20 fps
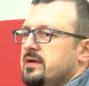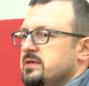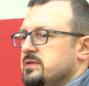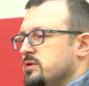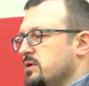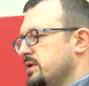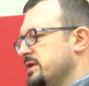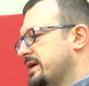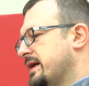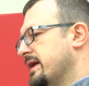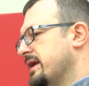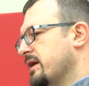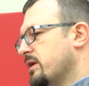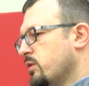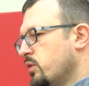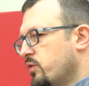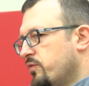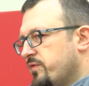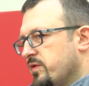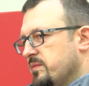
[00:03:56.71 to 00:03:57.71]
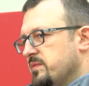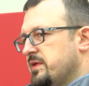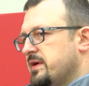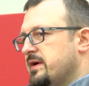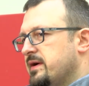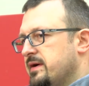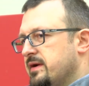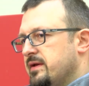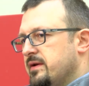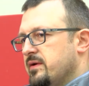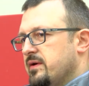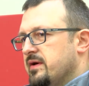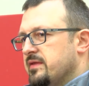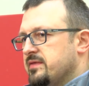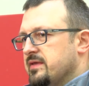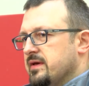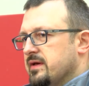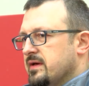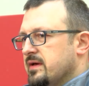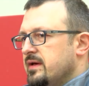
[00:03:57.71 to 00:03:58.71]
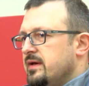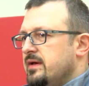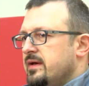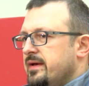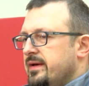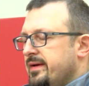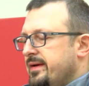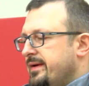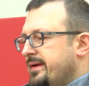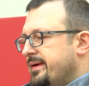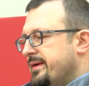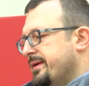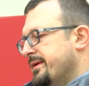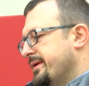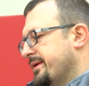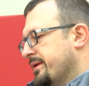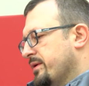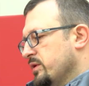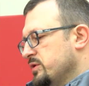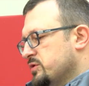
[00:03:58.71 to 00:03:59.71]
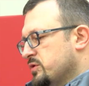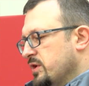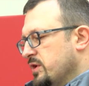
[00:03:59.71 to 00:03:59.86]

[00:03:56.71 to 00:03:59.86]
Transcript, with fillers: So it kind of grew from there. You know, I think Coach